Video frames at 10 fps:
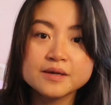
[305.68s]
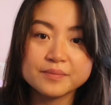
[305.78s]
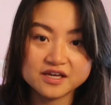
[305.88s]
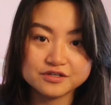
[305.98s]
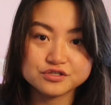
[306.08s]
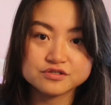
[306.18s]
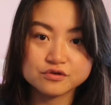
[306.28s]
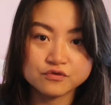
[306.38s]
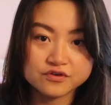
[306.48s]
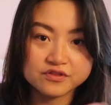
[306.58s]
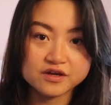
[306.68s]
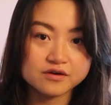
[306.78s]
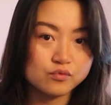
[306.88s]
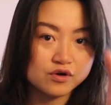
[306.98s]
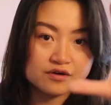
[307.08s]
pages over
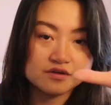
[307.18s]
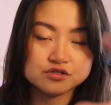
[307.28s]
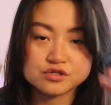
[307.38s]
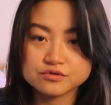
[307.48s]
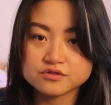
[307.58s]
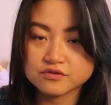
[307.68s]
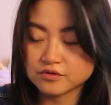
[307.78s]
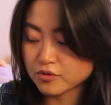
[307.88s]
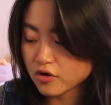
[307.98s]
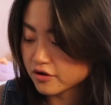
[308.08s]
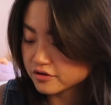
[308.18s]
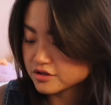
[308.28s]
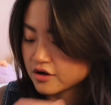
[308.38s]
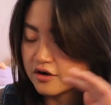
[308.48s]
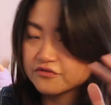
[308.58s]
there where it shows the
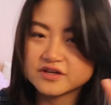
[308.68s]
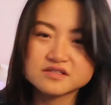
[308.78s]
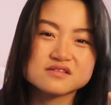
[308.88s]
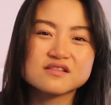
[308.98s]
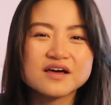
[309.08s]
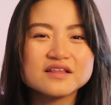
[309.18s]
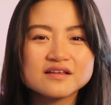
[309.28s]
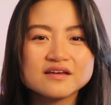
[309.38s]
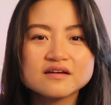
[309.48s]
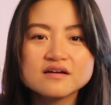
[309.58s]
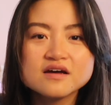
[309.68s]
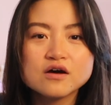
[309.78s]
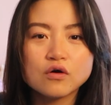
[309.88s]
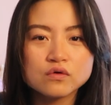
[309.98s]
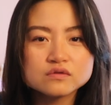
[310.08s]
product of is slightly
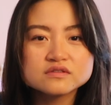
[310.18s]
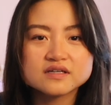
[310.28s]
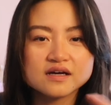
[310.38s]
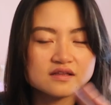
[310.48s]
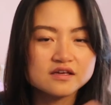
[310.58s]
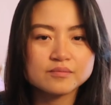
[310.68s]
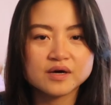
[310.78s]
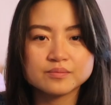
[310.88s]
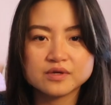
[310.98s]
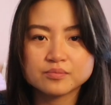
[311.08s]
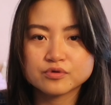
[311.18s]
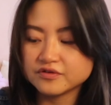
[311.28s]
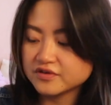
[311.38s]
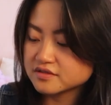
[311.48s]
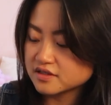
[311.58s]
old. I think it might be a
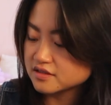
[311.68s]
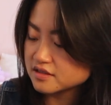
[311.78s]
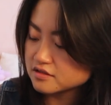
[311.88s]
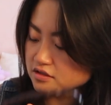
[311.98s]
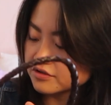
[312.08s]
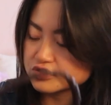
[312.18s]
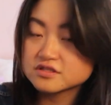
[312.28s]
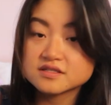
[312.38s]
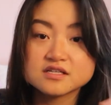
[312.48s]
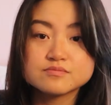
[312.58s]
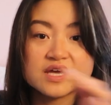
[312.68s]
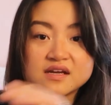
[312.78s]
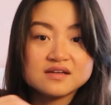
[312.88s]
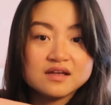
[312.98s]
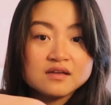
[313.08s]
previous season, so it just says
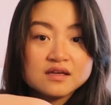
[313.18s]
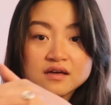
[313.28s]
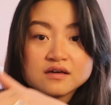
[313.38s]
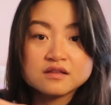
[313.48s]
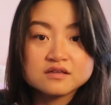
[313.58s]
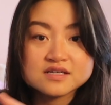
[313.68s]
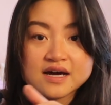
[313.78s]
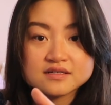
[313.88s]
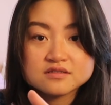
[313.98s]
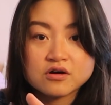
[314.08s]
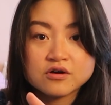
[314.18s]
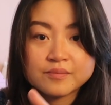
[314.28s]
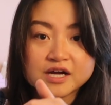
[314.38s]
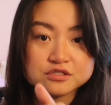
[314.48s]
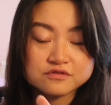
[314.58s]
made in India in the tags
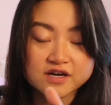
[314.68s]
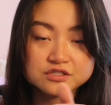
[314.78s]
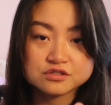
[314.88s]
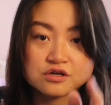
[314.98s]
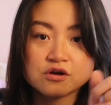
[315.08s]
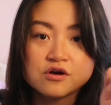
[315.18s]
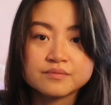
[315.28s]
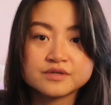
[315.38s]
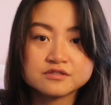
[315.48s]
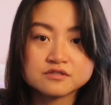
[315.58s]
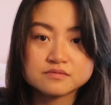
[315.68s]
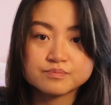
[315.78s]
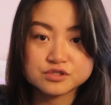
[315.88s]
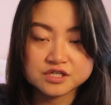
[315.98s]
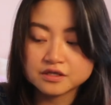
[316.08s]
on matchesfashion.com in
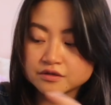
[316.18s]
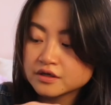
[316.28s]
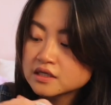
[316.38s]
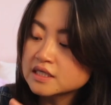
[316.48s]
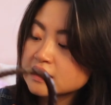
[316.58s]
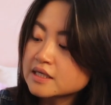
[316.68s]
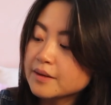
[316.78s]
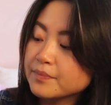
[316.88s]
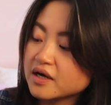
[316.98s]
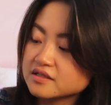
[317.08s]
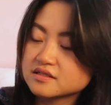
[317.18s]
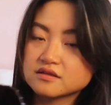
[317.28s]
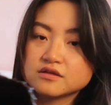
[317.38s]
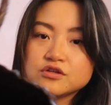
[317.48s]
particular, but the